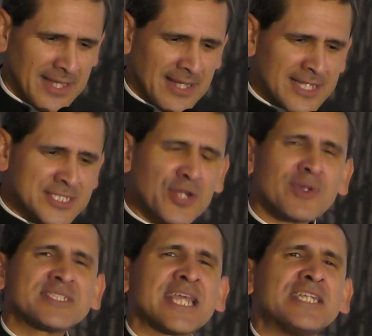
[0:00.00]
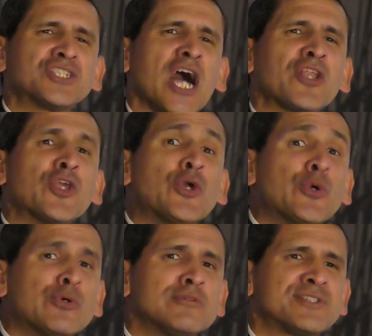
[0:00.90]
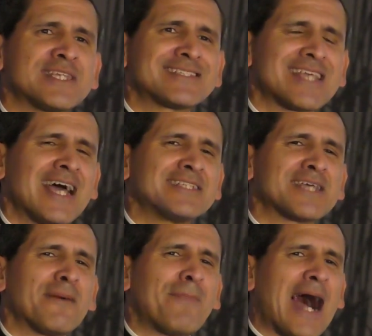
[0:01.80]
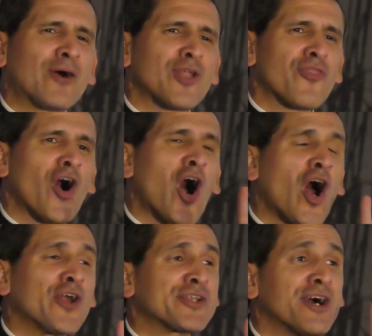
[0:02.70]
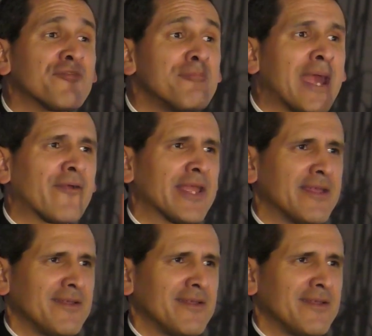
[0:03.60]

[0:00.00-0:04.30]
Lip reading: Listen to what St. John Eudes says about the heart of Mary.